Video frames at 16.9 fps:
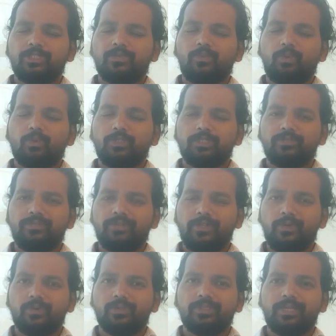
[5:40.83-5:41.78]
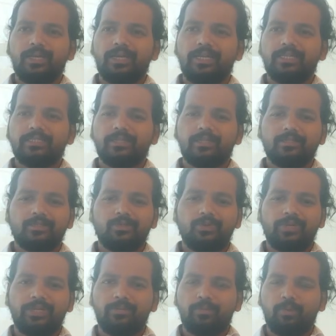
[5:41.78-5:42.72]
watching videos, I started
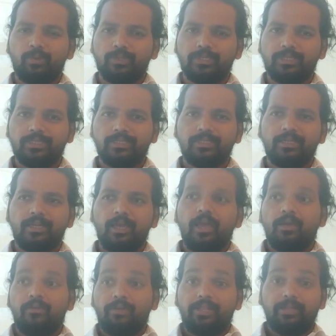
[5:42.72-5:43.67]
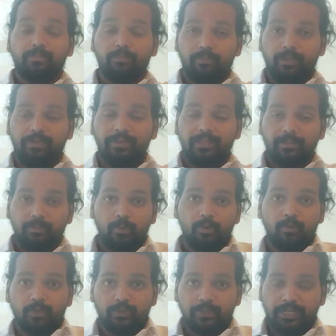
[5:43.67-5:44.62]
reading books. Well, even the
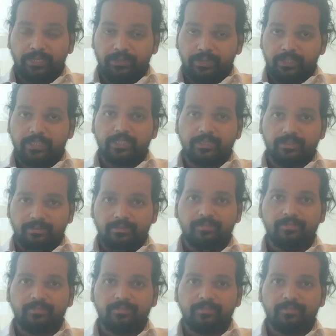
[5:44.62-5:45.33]
book was very interesting.